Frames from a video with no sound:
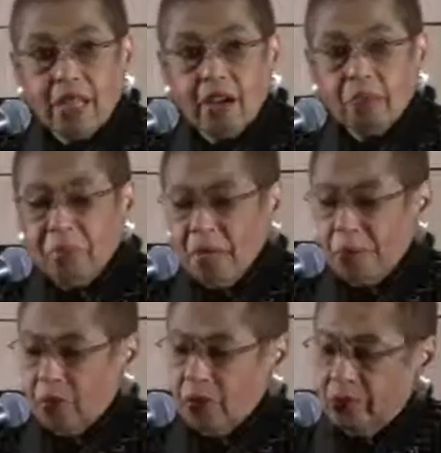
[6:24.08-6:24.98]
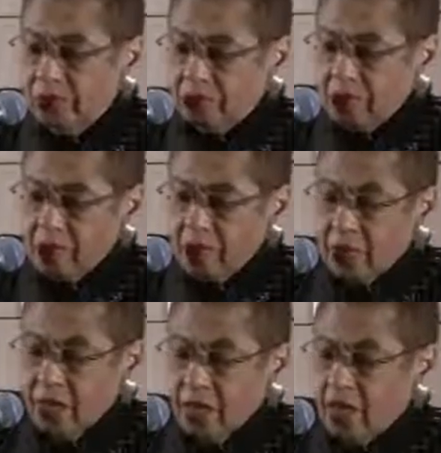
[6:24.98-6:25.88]
Young people
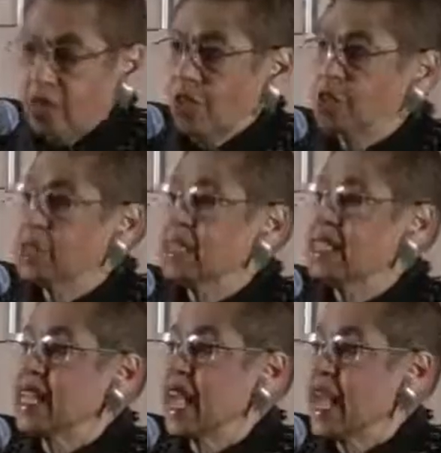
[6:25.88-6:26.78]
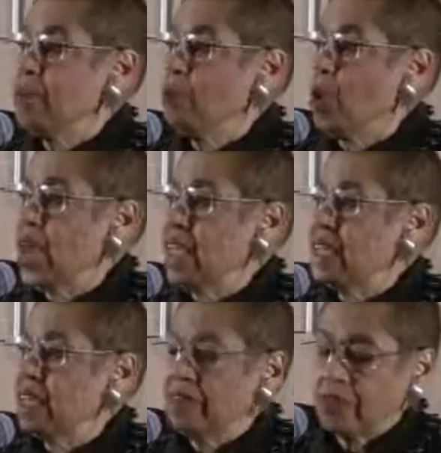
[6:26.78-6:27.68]
use the same
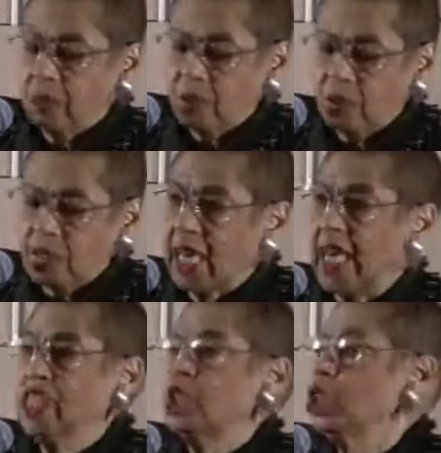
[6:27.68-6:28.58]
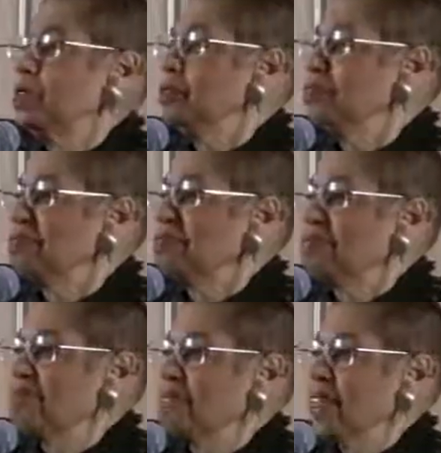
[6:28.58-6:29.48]
ways of communication
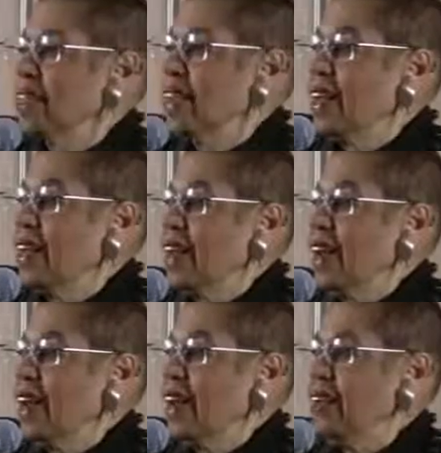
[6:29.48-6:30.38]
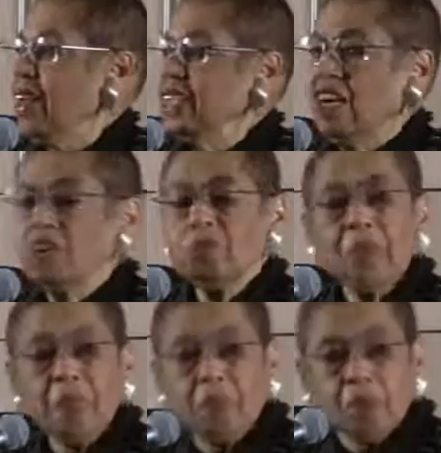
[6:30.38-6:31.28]
uh, that young
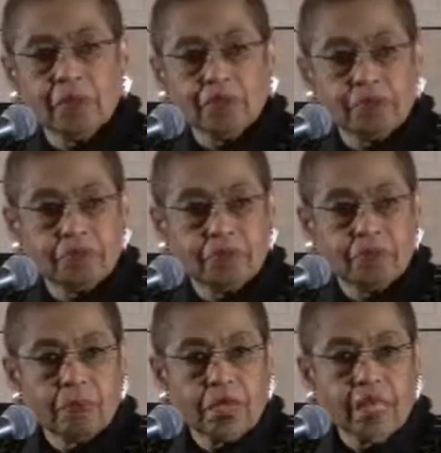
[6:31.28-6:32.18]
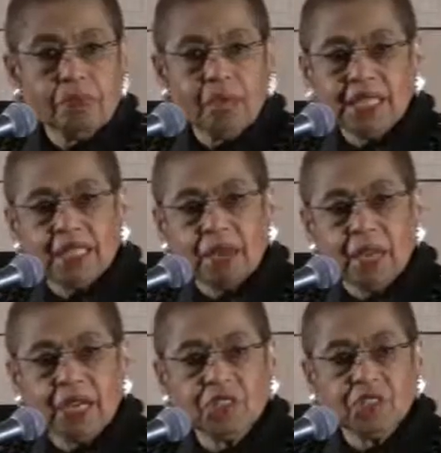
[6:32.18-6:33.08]
people in Muslim
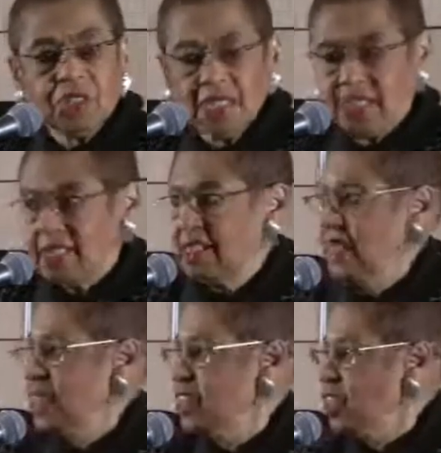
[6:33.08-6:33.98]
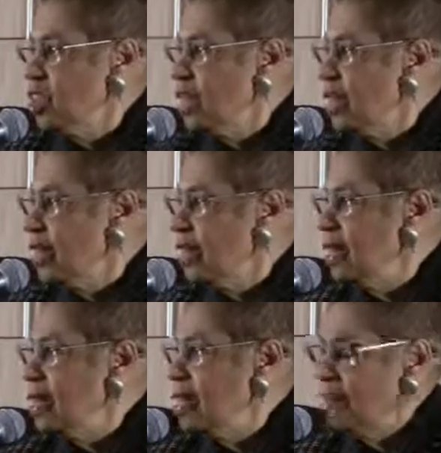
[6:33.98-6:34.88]
countries did during
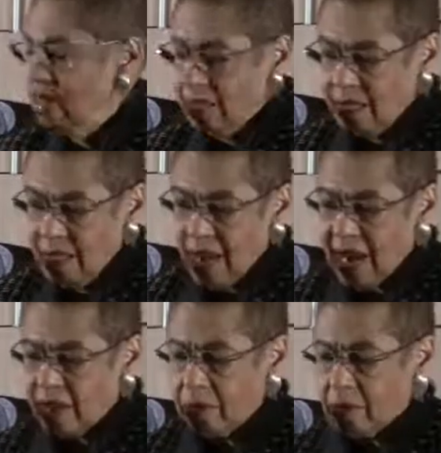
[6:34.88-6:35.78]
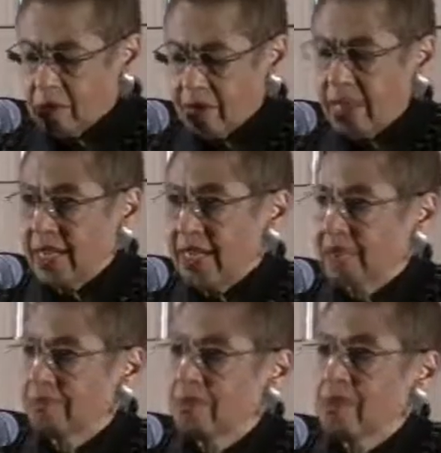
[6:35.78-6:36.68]
the Arab
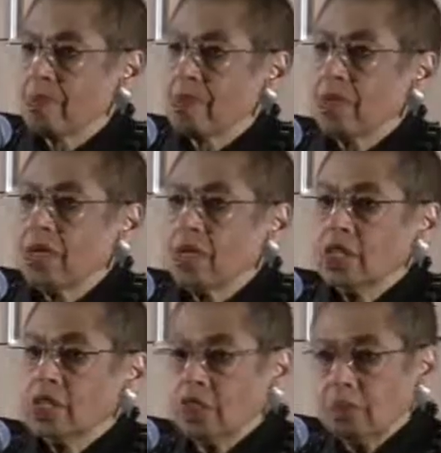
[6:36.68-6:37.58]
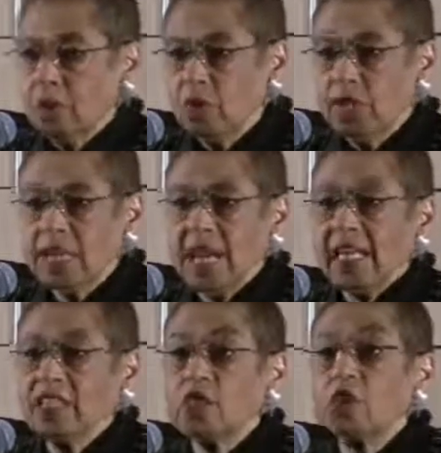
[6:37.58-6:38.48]
Spring to
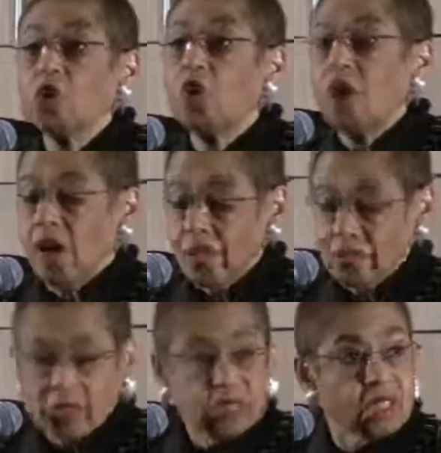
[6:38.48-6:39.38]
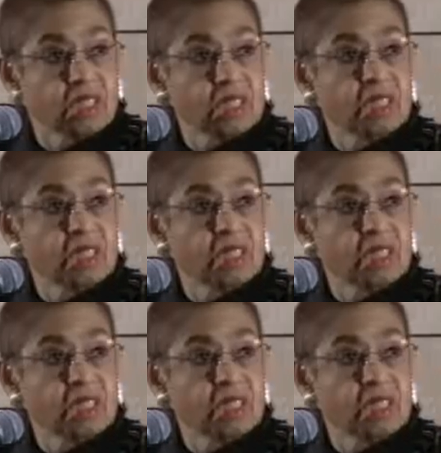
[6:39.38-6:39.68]
communicate and to draw others